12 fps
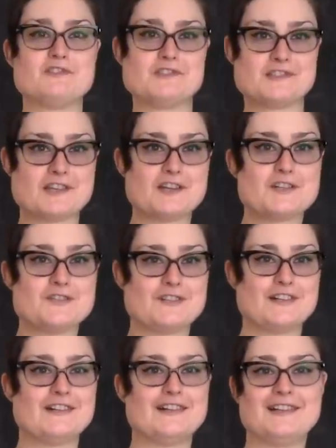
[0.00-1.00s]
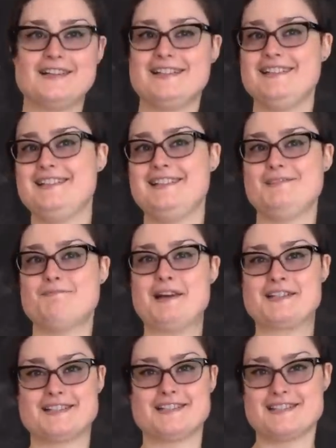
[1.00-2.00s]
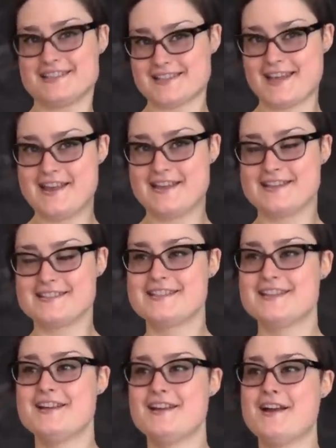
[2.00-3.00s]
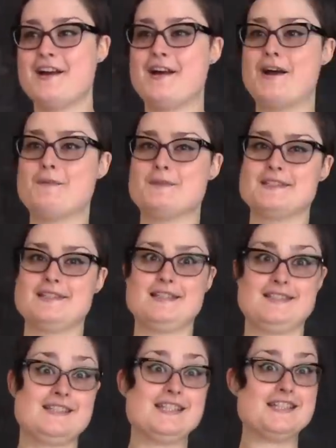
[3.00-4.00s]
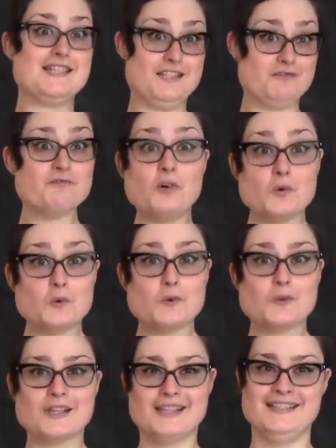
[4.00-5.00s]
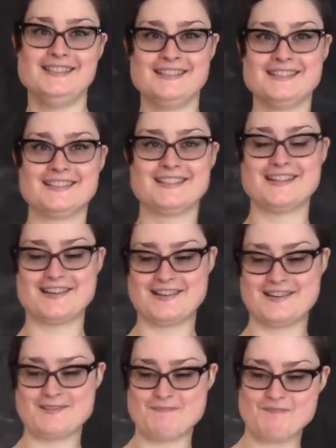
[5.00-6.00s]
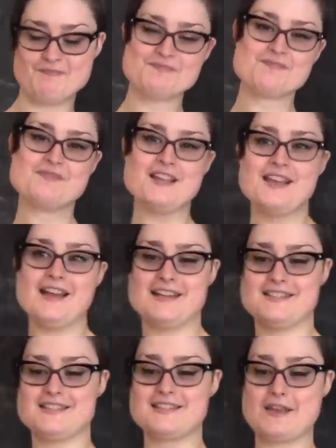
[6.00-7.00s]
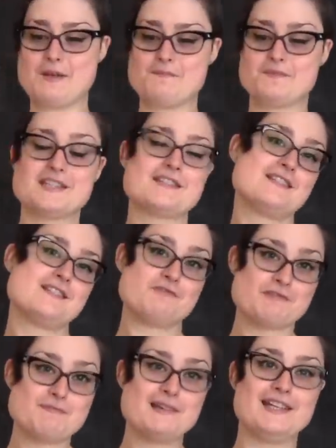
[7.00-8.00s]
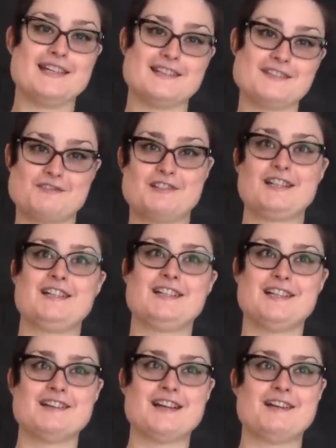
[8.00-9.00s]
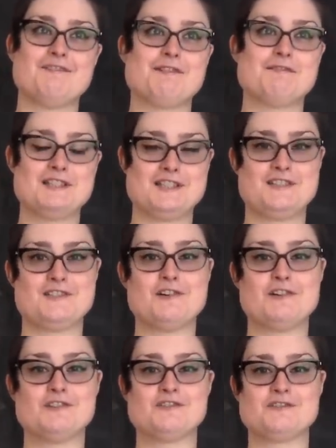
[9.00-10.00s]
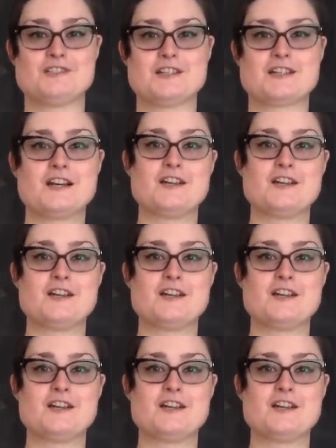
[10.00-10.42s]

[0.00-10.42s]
falls over, he bashes his head, it says, did he fall? this is, for me, is very reminiscent of the